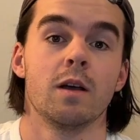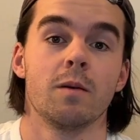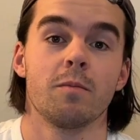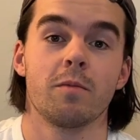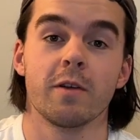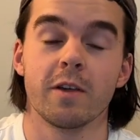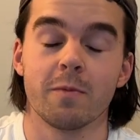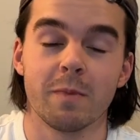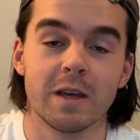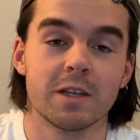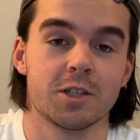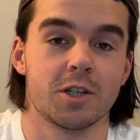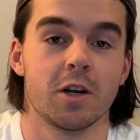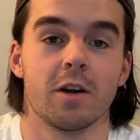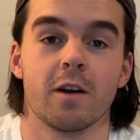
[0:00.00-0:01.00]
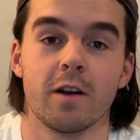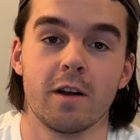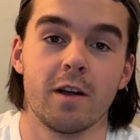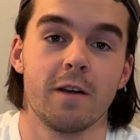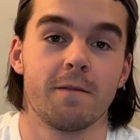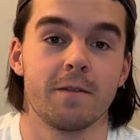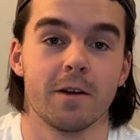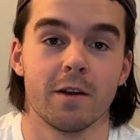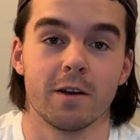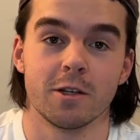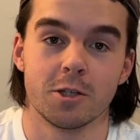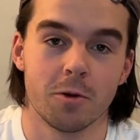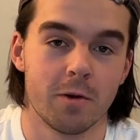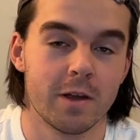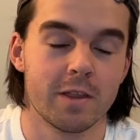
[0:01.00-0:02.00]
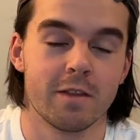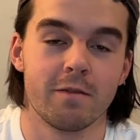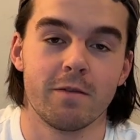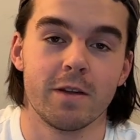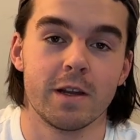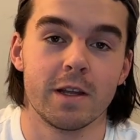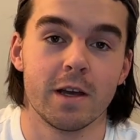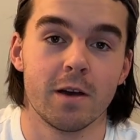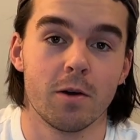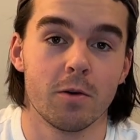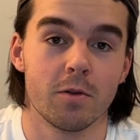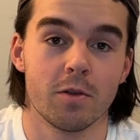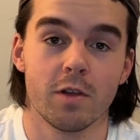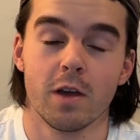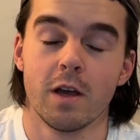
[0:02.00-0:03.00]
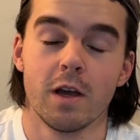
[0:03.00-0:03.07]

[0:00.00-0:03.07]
Please make sure, if you're enjoying the videos,